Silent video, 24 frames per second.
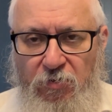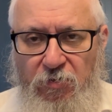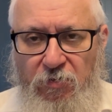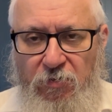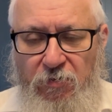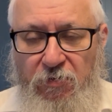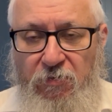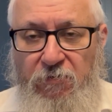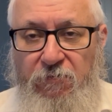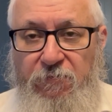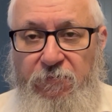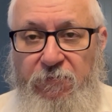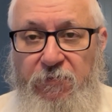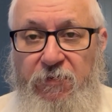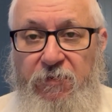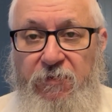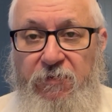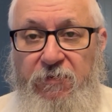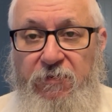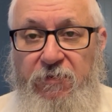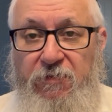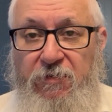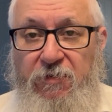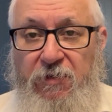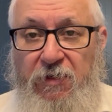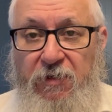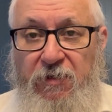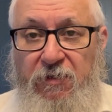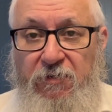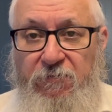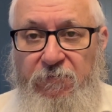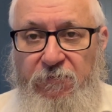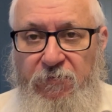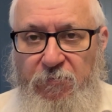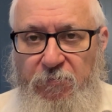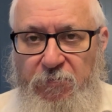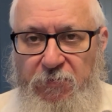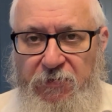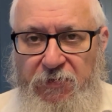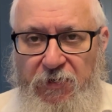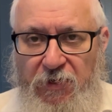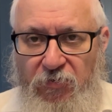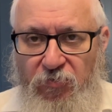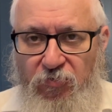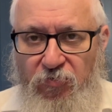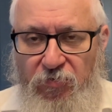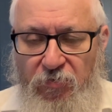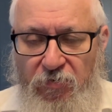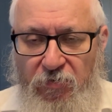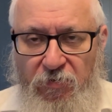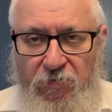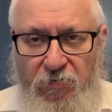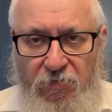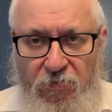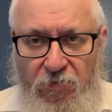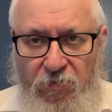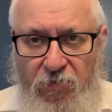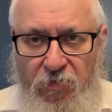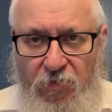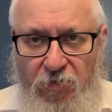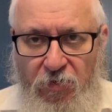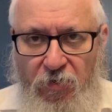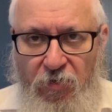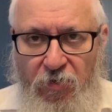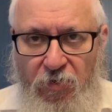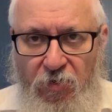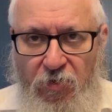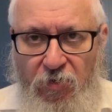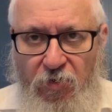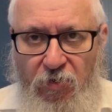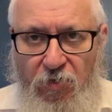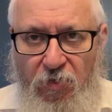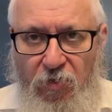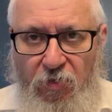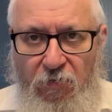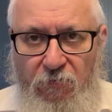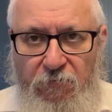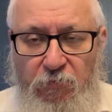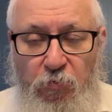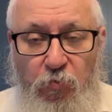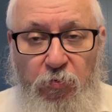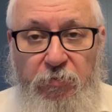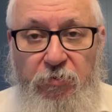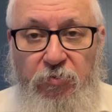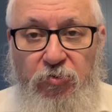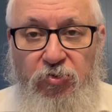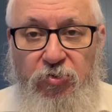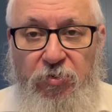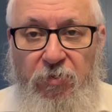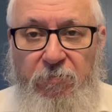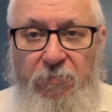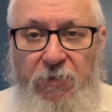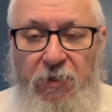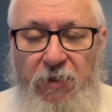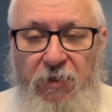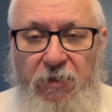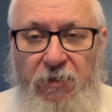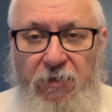the infinity and infinite potential of your neshama.